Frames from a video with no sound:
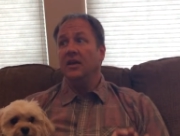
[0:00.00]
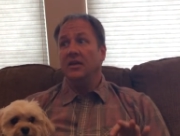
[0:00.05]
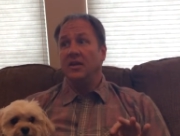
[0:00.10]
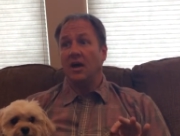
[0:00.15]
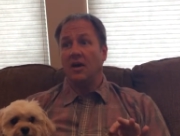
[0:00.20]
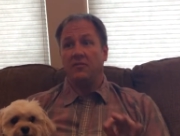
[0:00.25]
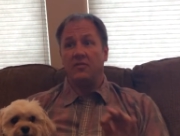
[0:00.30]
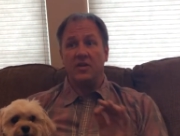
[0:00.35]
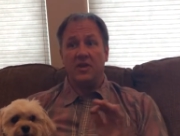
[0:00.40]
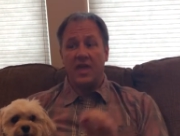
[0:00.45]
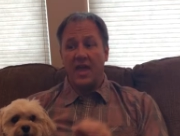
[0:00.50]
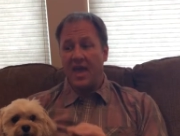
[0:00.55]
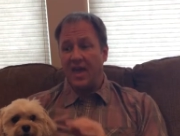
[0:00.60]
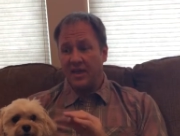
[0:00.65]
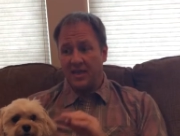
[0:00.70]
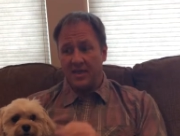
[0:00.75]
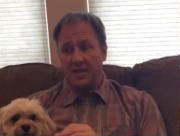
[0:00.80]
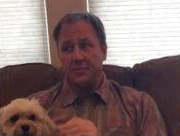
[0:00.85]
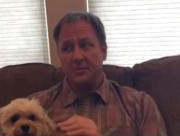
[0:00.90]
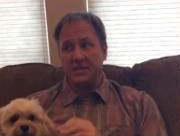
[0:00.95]
Now, if you can't
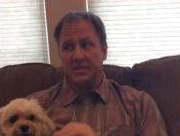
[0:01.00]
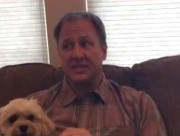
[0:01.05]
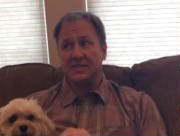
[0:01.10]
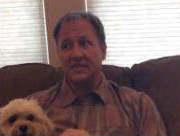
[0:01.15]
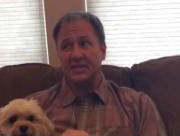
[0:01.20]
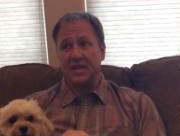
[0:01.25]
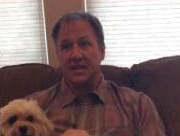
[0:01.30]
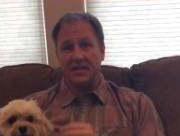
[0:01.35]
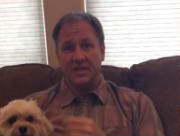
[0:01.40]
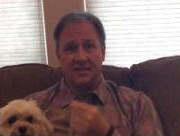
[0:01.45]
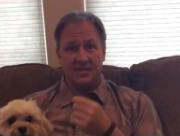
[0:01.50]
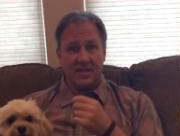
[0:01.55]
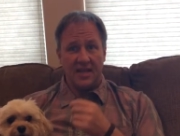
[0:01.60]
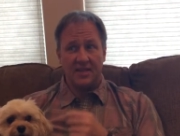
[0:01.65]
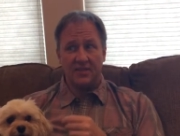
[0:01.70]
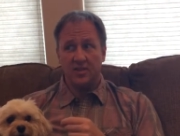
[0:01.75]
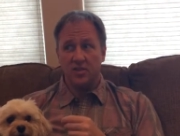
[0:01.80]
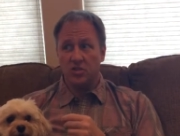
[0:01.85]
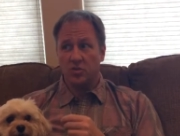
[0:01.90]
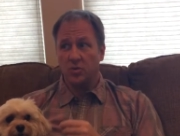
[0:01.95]
get him to sit and
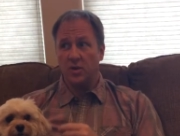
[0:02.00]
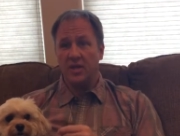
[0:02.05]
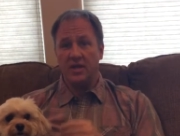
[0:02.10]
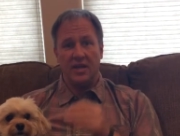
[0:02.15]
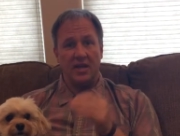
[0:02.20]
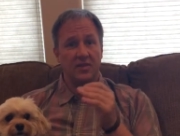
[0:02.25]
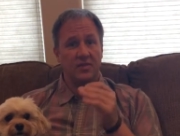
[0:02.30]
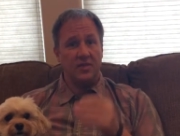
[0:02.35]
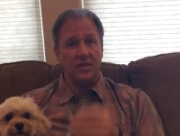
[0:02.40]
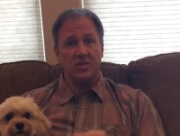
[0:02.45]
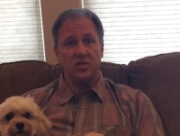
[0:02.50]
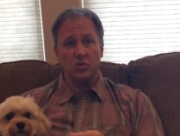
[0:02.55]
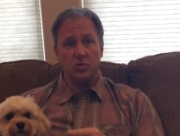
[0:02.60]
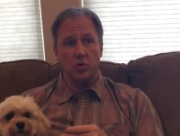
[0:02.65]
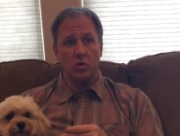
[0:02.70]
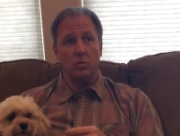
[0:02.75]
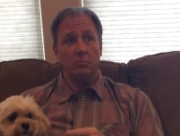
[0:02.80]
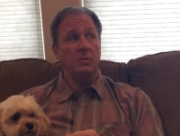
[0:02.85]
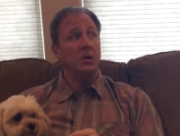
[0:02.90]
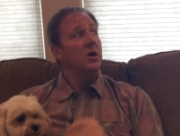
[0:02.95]
take the treat in this
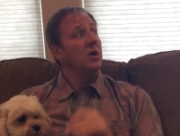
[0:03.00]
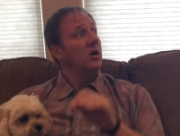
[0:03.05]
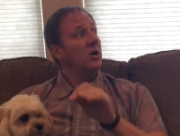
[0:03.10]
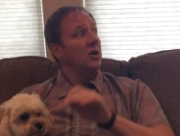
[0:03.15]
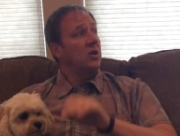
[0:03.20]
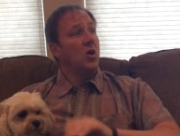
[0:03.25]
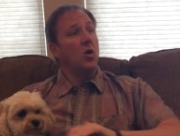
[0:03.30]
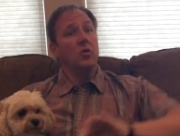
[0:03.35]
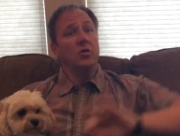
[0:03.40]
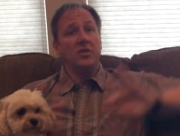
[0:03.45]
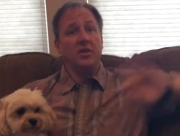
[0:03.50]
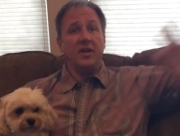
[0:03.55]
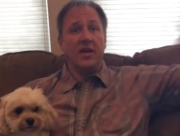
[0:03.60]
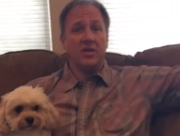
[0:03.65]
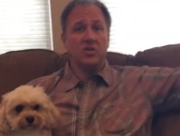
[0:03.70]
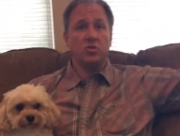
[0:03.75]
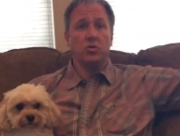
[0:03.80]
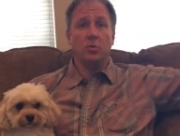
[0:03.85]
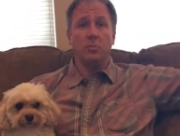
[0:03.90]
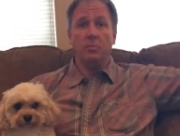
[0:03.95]
room, Go to the
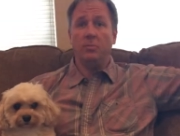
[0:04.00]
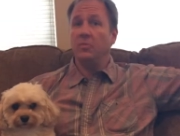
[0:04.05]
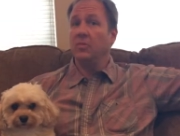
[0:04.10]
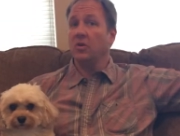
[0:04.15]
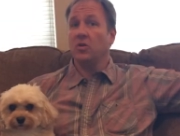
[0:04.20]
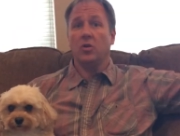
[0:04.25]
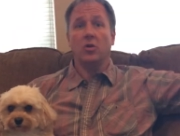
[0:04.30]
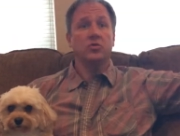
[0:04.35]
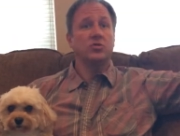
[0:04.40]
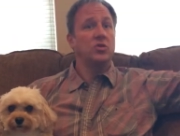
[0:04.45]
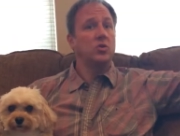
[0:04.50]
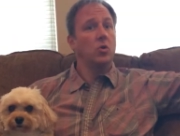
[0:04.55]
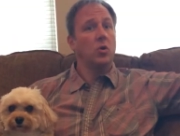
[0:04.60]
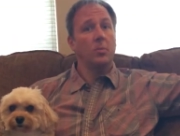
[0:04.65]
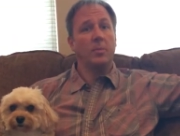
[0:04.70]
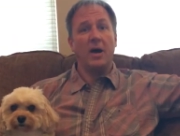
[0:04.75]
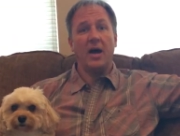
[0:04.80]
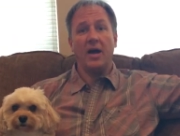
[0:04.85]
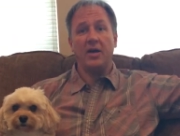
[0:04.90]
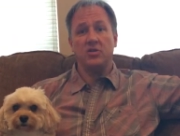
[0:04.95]
next room, close the door
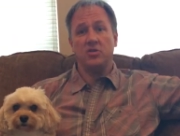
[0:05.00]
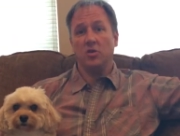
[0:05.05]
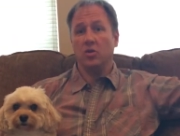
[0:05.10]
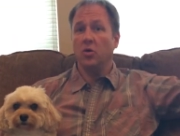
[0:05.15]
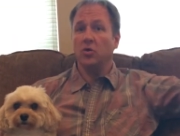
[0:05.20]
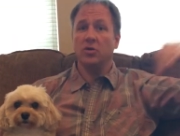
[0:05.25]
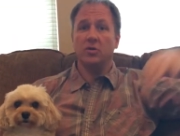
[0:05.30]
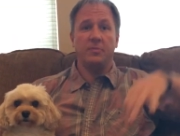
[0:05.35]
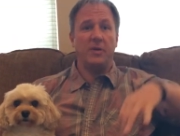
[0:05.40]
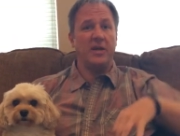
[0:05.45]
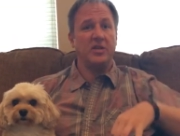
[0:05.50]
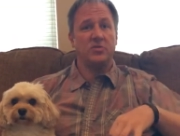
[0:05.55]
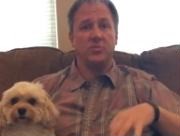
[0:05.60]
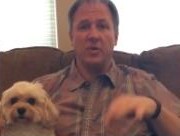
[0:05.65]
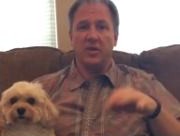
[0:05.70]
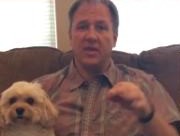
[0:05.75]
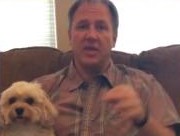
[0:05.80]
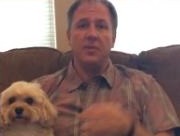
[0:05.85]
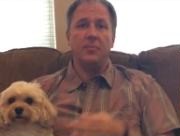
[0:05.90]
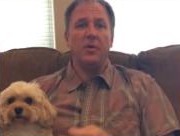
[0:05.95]
behind you, go to the
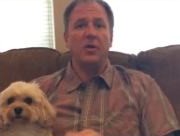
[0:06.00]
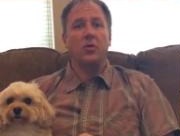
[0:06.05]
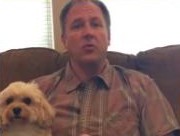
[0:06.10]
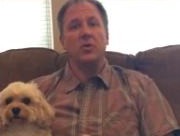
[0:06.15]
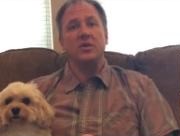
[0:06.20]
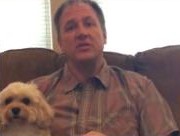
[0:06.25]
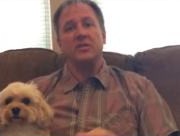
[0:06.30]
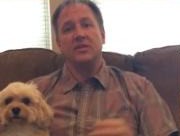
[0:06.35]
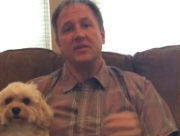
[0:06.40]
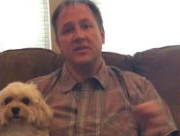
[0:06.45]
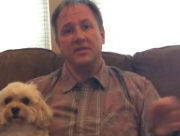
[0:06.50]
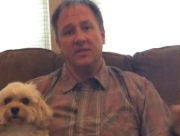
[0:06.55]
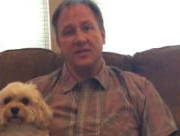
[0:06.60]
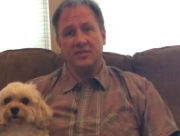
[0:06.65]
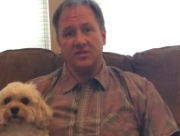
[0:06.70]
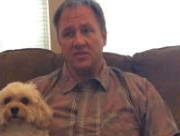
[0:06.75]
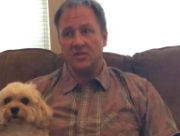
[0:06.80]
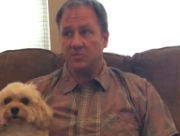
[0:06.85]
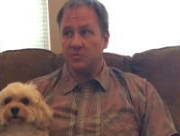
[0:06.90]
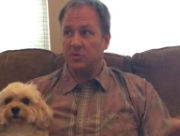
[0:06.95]
basement. Keep increasing the
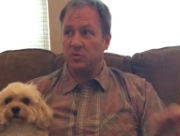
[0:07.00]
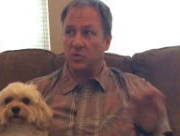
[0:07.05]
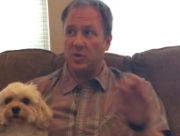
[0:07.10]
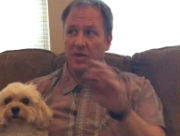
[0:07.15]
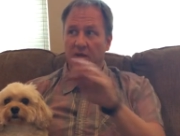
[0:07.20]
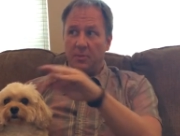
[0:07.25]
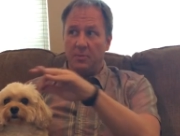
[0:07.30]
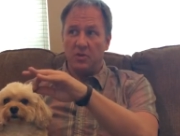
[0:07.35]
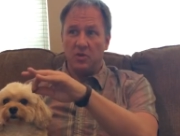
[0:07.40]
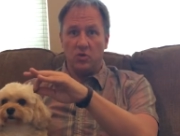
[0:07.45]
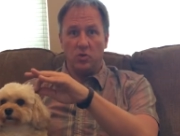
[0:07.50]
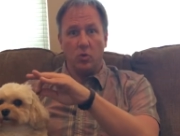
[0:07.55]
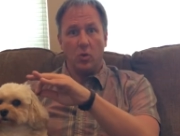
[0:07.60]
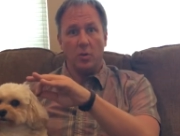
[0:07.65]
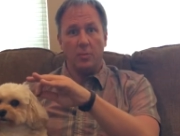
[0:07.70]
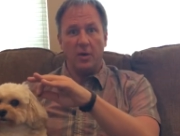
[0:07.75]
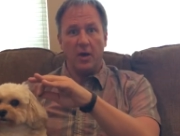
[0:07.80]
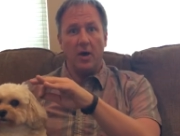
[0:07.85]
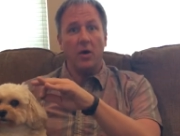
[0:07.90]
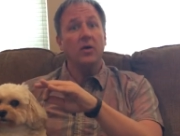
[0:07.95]
distance between him and the
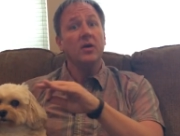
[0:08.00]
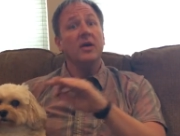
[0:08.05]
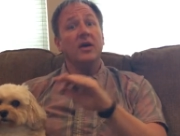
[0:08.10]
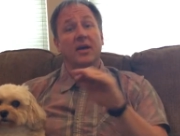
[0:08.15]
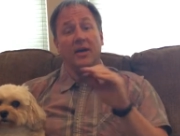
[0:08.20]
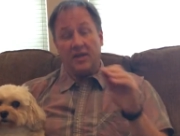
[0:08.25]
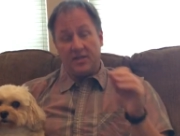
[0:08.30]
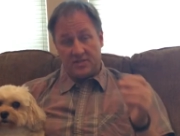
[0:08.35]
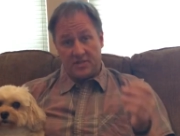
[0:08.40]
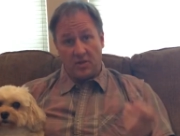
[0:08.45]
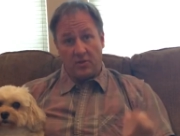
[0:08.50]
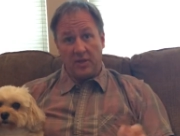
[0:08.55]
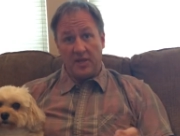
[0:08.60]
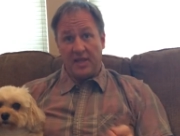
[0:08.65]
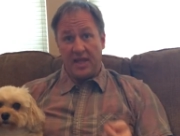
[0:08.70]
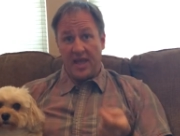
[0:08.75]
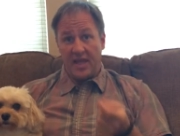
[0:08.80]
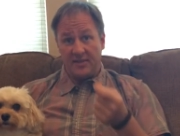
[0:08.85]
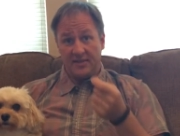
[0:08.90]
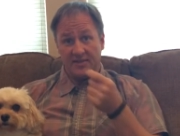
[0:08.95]
doorbell until he
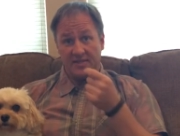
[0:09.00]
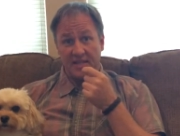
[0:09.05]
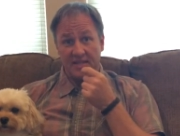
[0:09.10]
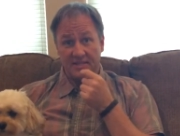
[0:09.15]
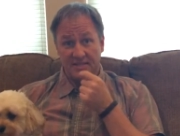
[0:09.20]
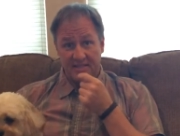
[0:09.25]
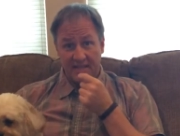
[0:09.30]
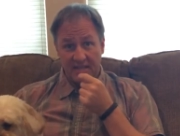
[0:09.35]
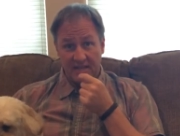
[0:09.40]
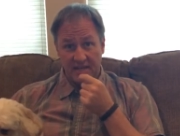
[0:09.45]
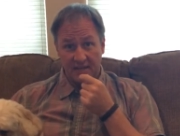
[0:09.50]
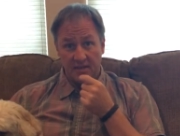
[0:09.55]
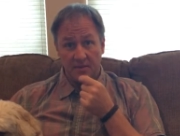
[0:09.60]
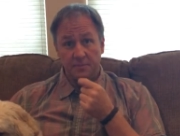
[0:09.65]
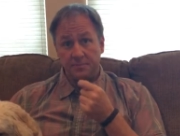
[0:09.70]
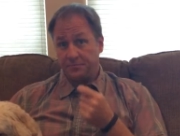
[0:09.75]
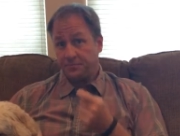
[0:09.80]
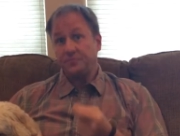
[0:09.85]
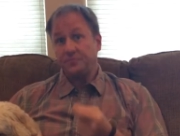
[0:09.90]
can not stay seated